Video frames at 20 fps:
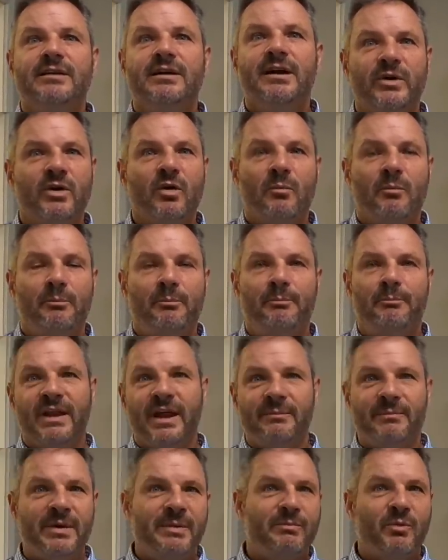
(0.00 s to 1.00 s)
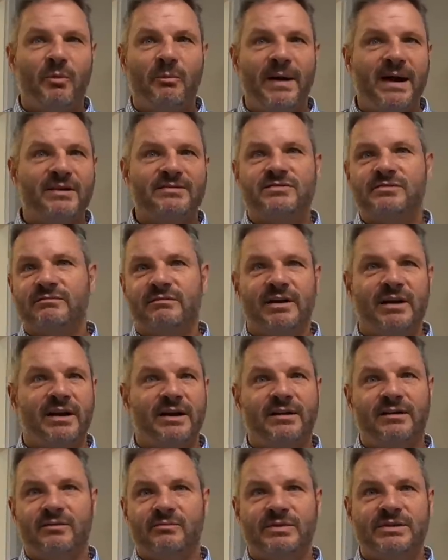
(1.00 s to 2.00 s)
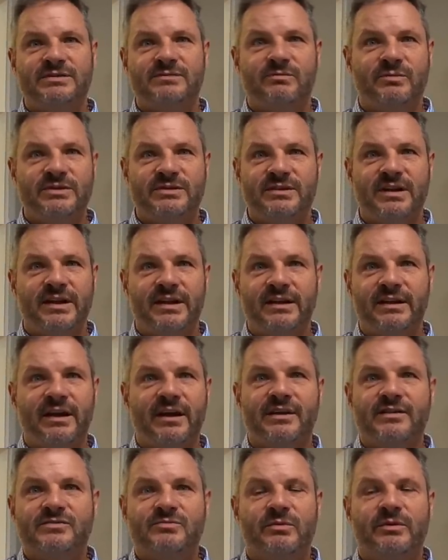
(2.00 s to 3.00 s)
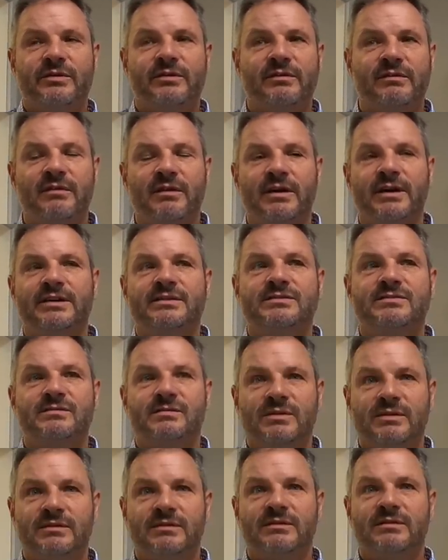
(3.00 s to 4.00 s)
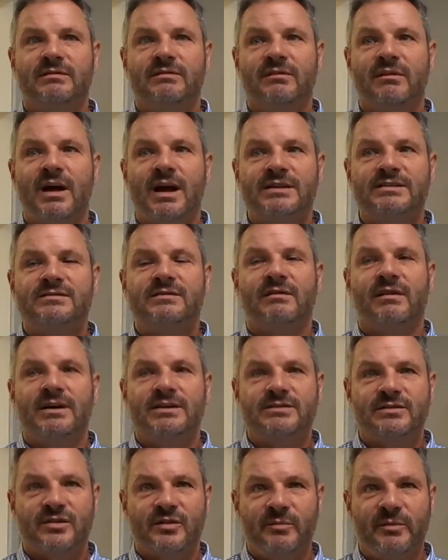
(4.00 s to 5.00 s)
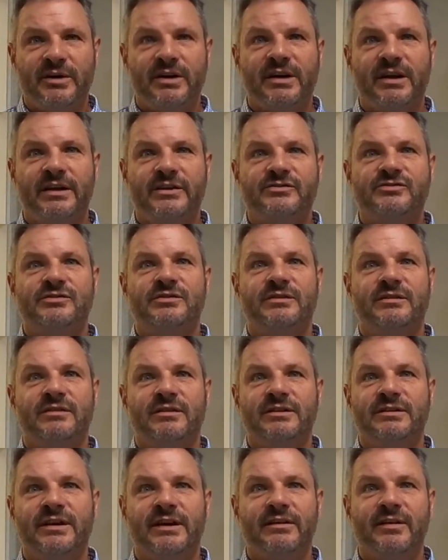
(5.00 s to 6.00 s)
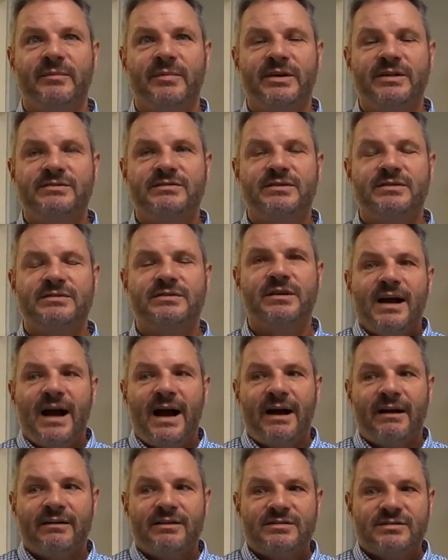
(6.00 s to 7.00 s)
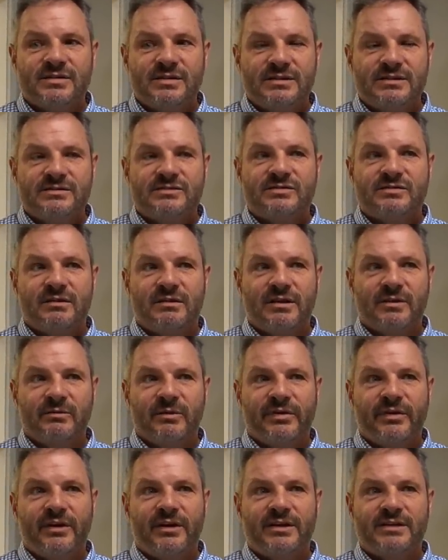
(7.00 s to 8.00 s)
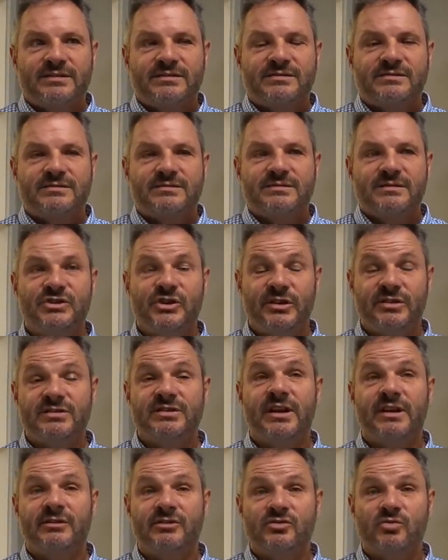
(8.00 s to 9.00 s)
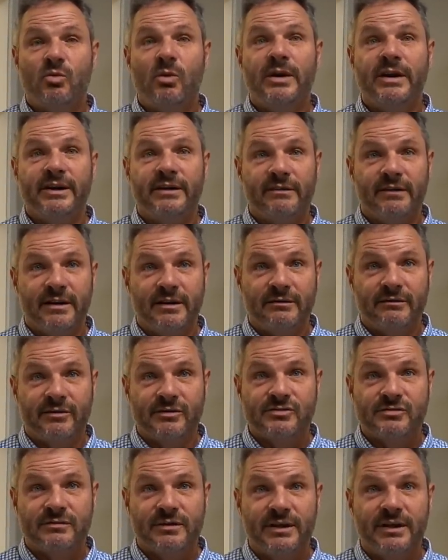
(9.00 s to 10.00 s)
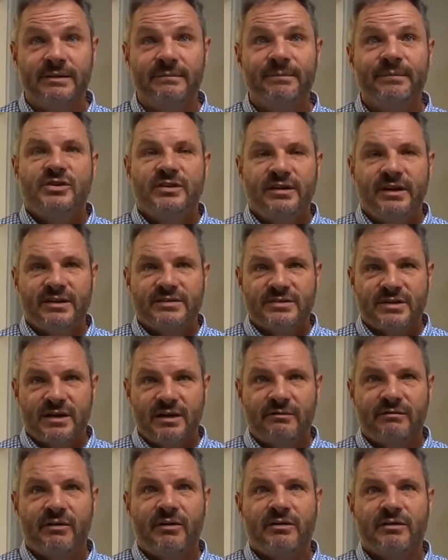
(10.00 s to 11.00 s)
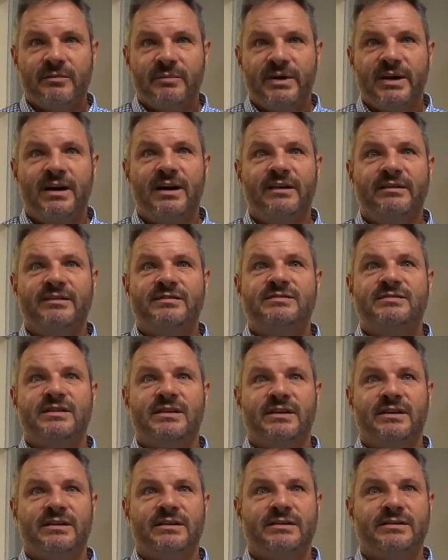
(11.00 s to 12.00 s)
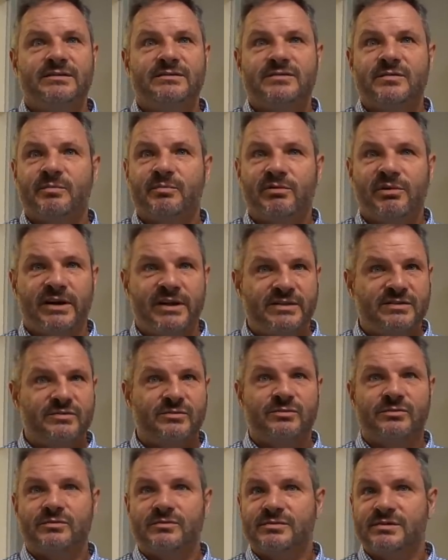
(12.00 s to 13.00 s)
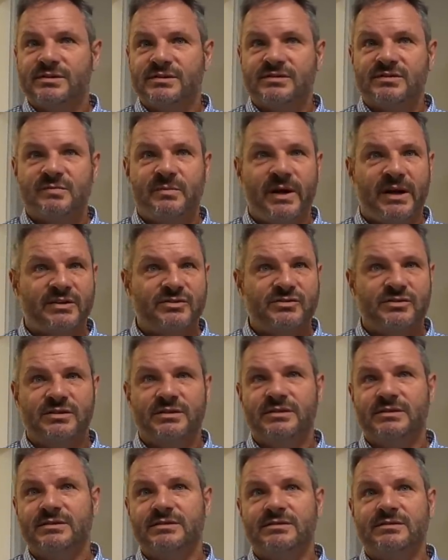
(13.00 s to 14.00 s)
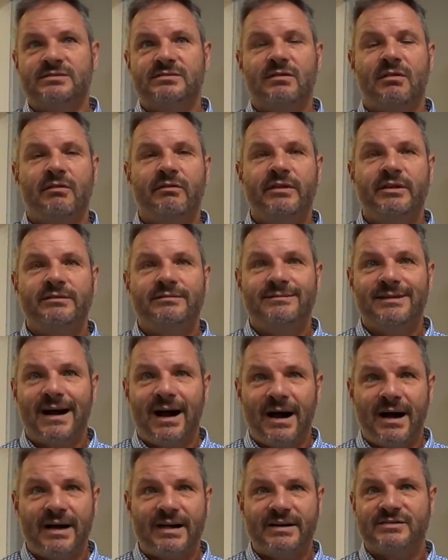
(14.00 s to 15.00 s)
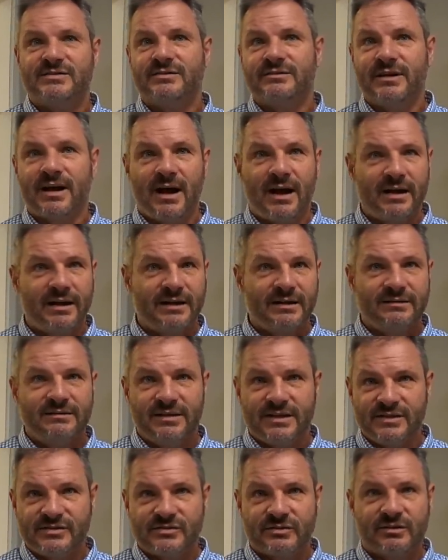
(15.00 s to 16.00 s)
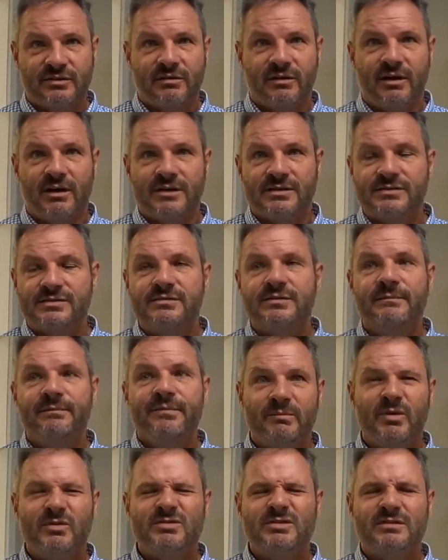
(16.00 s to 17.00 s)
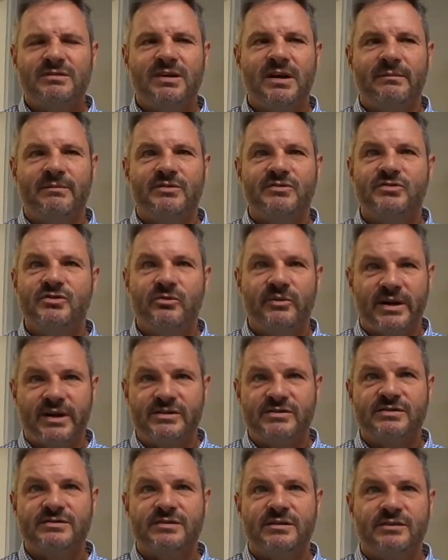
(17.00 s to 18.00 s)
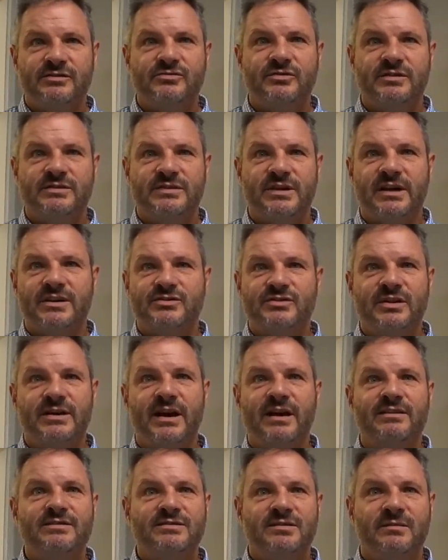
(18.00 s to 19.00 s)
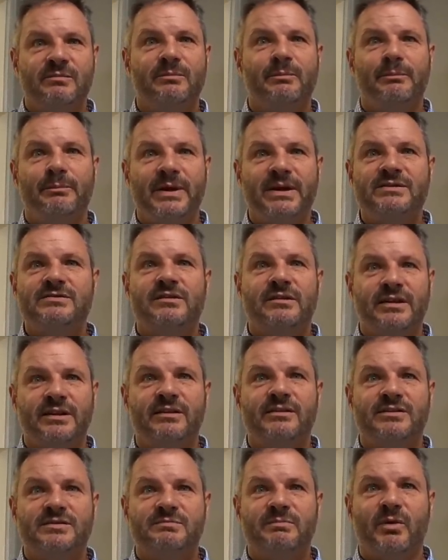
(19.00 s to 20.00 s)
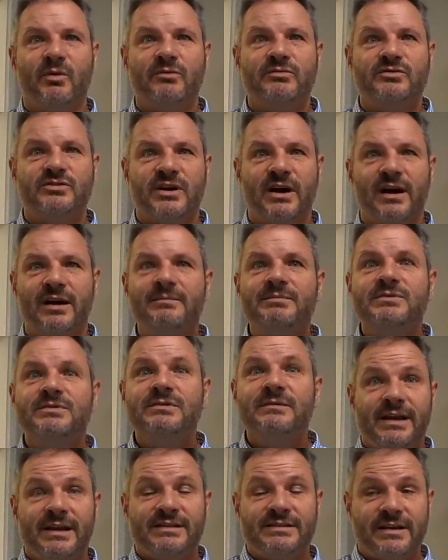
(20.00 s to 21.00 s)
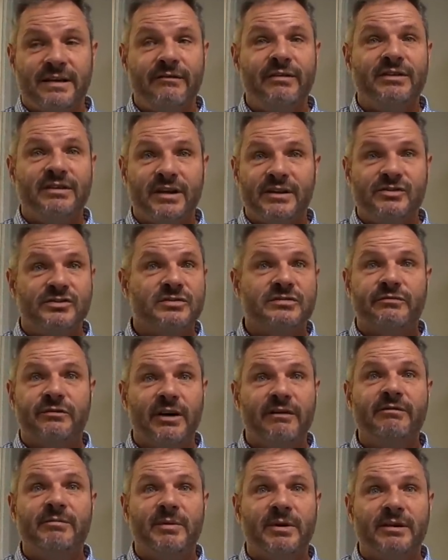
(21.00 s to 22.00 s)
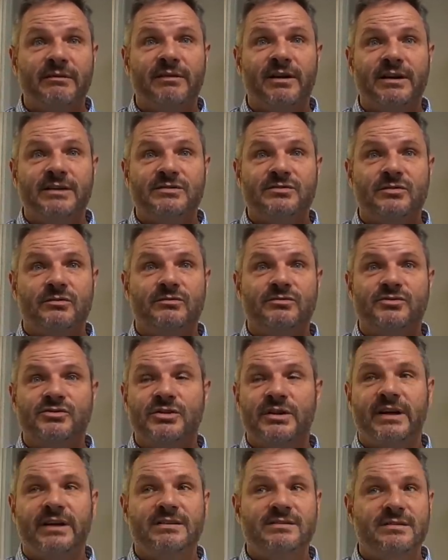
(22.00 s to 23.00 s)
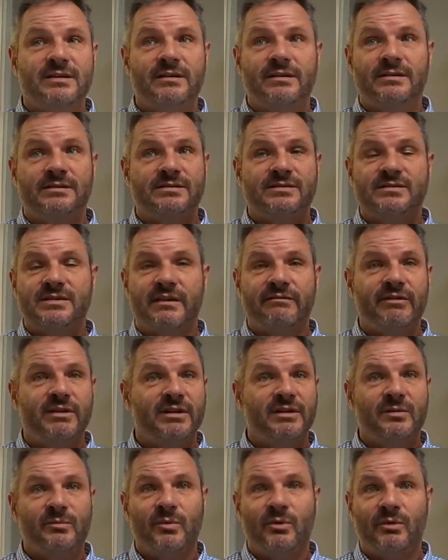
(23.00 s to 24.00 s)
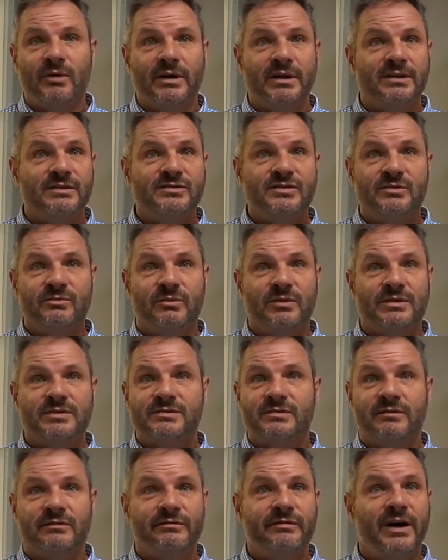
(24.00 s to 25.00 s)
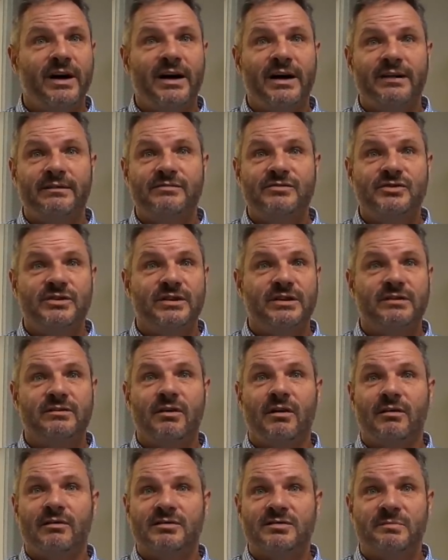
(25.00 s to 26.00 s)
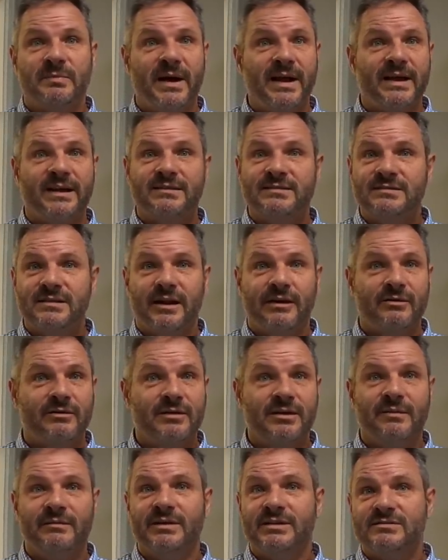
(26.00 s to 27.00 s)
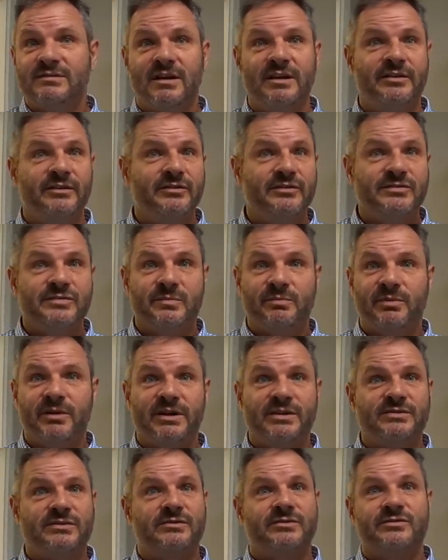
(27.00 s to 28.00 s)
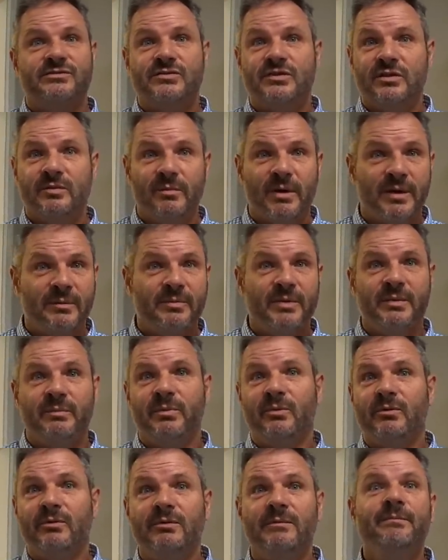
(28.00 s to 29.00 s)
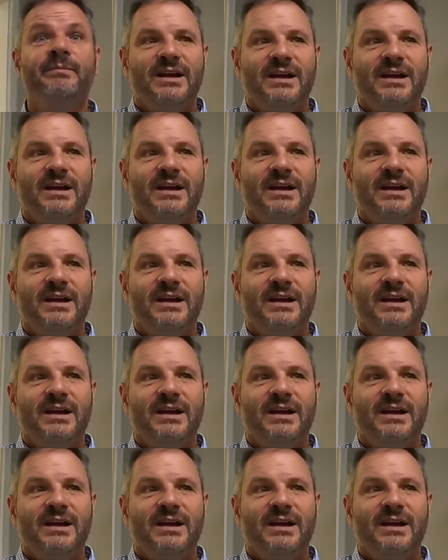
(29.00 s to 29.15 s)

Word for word: We don't let people bounce around. We stay engaged with our clients. That's good. Lots and lots of communication on a daily basis. Allison started with us. She just had her 20-year anniversary. She takes care of all the behind-the-scenes appraisals, inspections, all the I's are dotted, T's are crossed. Most of the time, there's two agents in a transaction. Allison basically does both jobs. It's advantageous for everybody, right? Yeah. So she gets there at 7 in the morning. She works till 5. She calls banks, title companies, lenders, appraisers, termite people.